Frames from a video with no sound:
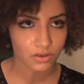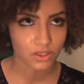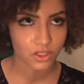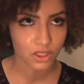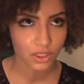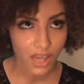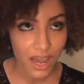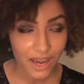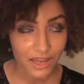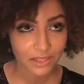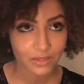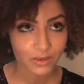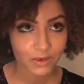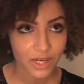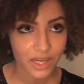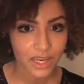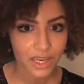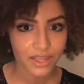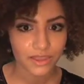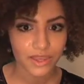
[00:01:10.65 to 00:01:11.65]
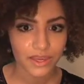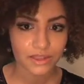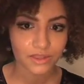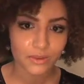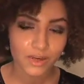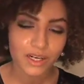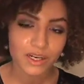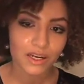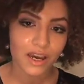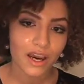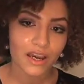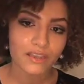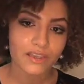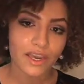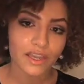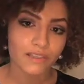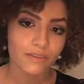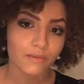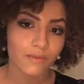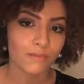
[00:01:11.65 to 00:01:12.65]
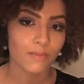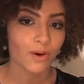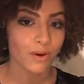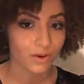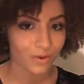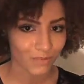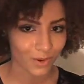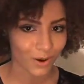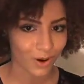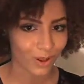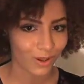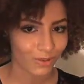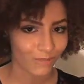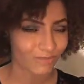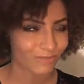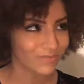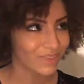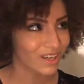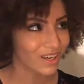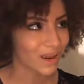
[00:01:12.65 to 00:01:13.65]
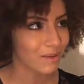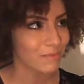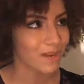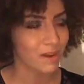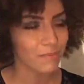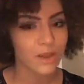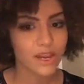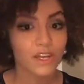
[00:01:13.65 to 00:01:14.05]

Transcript: July 28th and 29th at the Ramona Bowl coming up.